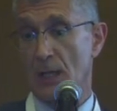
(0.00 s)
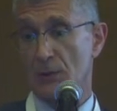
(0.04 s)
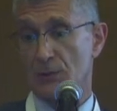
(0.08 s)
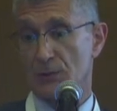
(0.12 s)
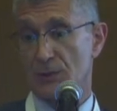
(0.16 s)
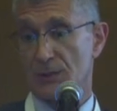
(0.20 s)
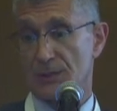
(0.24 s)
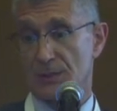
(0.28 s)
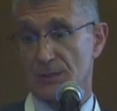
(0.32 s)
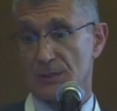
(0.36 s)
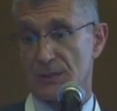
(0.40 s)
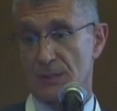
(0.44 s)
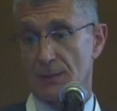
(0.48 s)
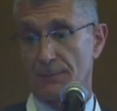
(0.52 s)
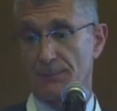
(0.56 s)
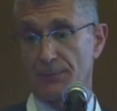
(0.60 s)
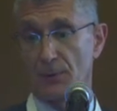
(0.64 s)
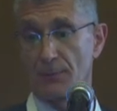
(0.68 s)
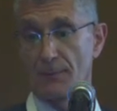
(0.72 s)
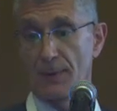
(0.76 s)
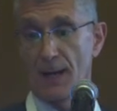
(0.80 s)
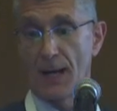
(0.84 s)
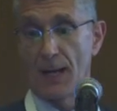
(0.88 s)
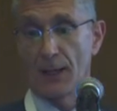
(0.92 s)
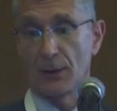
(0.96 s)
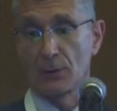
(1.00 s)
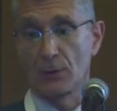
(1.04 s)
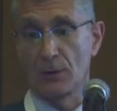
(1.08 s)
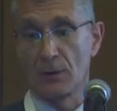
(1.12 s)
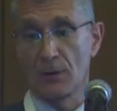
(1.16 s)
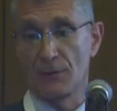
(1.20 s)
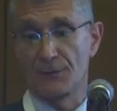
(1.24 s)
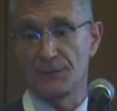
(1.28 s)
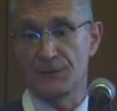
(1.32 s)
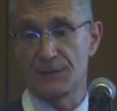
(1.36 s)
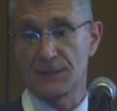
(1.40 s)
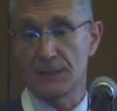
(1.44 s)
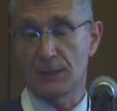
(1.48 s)
just a simple matter
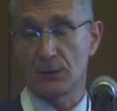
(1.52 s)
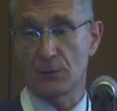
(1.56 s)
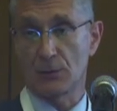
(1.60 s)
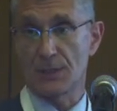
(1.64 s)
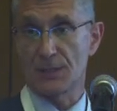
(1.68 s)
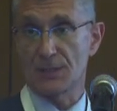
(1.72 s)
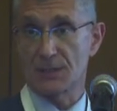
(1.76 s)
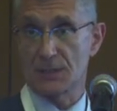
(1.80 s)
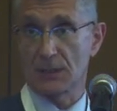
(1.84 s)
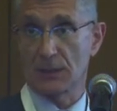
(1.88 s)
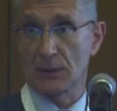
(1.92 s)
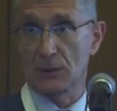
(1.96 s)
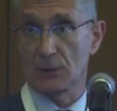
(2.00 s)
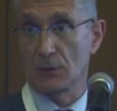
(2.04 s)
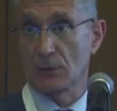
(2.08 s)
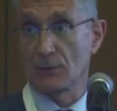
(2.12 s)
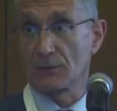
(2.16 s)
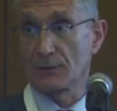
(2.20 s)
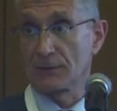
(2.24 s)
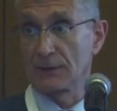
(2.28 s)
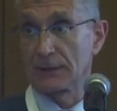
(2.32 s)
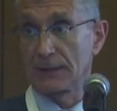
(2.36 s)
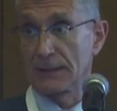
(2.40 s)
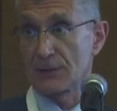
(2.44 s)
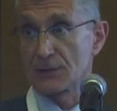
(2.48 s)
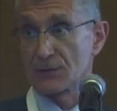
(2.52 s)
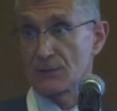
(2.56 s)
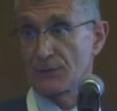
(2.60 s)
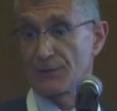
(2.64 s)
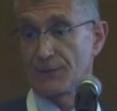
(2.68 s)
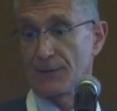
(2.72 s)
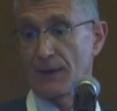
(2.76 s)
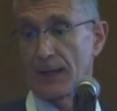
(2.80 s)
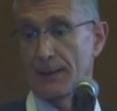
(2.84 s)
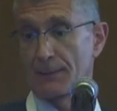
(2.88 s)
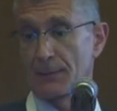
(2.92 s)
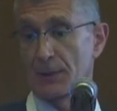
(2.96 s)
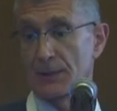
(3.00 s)
of decreasing your laser
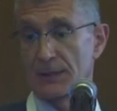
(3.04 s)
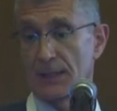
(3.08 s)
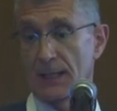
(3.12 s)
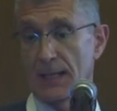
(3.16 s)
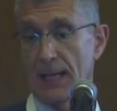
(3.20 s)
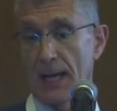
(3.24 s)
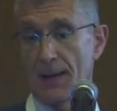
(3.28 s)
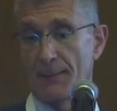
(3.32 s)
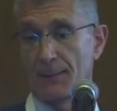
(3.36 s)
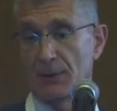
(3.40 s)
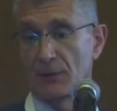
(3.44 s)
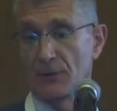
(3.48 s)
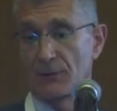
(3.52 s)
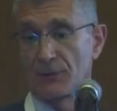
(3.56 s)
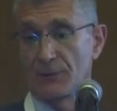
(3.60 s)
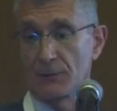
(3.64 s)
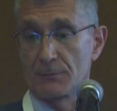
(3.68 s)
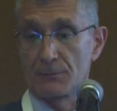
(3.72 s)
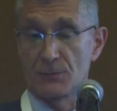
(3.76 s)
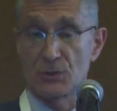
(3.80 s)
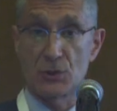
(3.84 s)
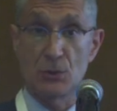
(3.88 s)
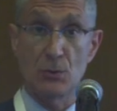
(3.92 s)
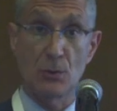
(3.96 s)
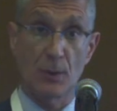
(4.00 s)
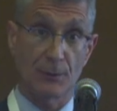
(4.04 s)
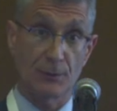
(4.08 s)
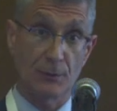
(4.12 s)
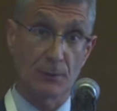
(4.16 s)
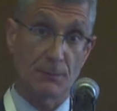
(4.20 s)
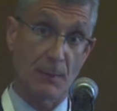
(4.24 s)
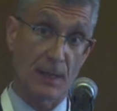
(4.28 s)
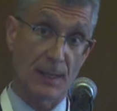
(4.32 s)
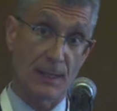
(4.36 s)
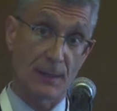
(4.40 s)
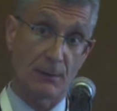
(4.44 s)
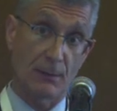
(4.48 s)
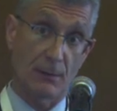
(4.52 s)
fiber diameter from 200
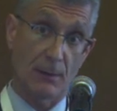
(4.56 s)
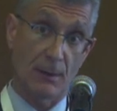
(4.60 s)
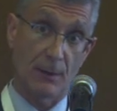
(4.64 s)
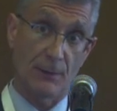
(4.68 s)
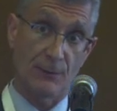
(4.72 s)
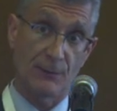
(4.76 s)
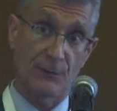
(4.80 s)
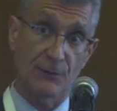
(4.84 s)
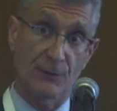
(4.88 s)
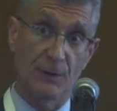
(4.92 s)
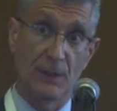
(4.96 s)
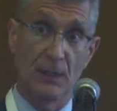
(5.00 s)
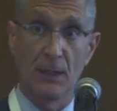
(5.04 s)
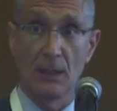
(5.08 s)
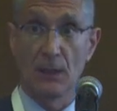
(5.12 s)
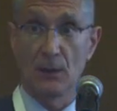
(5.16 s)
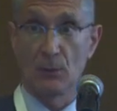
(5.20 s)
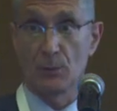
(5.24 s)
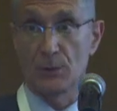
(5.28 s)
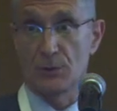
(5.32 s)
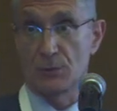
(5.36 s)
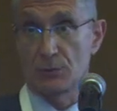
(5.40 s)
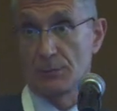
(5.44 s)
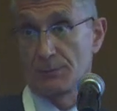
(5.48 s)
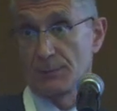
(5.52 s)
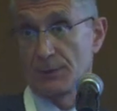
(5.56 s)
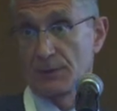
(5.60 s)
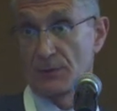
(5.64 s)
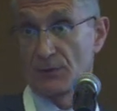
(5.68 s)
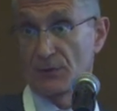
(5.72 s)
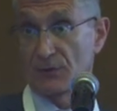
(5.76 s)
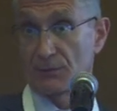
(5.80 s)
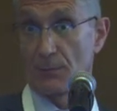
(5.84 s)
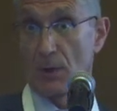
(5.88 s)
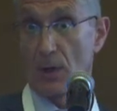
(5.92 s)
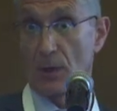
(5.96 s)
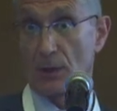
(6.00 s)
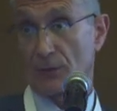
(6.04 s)
microns, which would be the
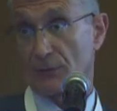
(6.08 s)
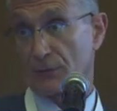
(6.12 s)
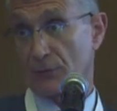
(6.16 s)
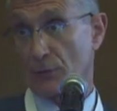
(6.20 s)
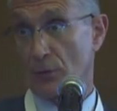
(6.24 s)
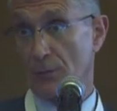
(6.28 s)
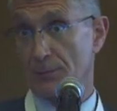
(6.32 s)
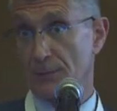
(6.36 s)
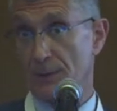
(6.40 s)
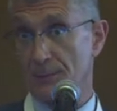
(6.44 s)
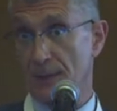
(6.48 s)
smallest homing